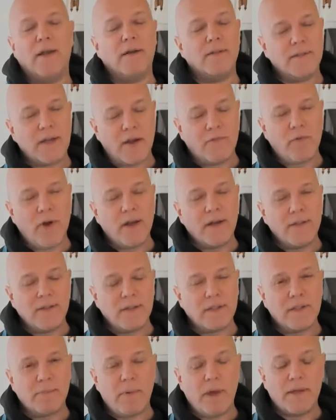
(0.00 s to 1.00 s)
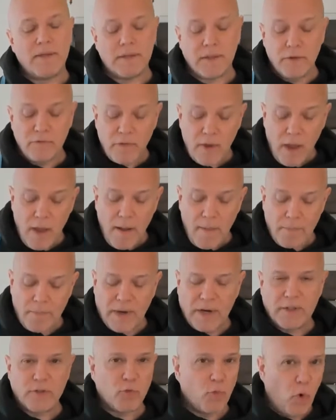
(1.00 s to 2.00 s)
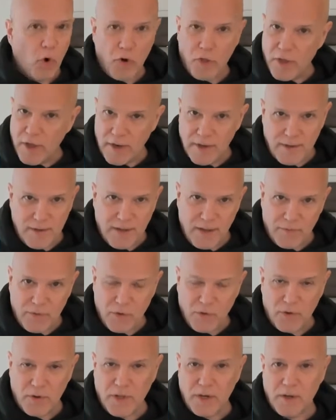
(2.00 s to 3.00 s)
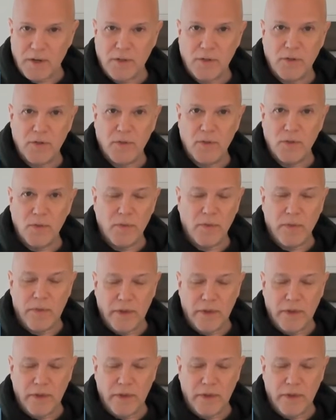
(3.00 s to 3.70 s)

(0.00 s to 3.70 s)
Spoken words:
Now saffron is expensive, but it's worth it if you're going to do